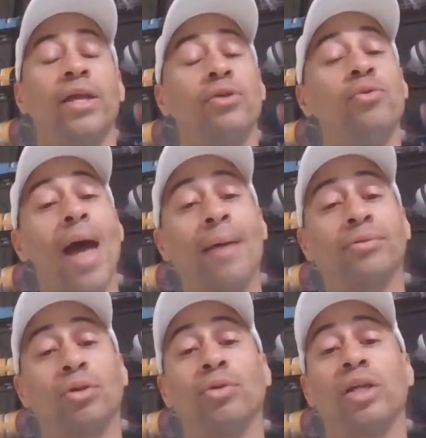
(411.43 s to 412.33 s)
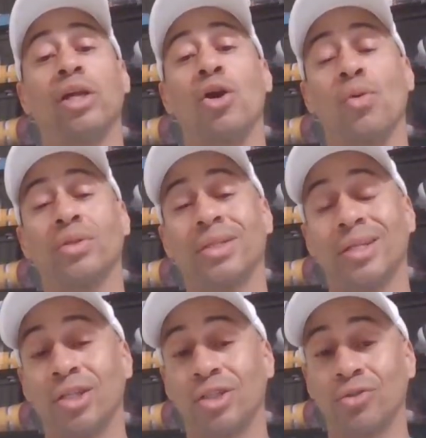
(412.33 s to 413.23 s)
You absolutely can go into
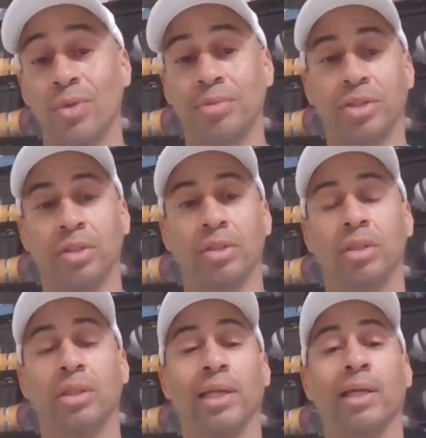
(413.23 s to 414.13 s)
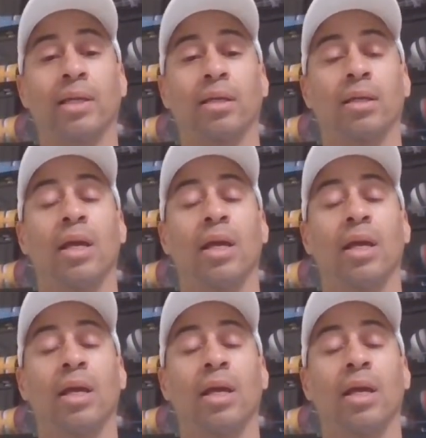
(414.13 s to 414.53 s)
the description link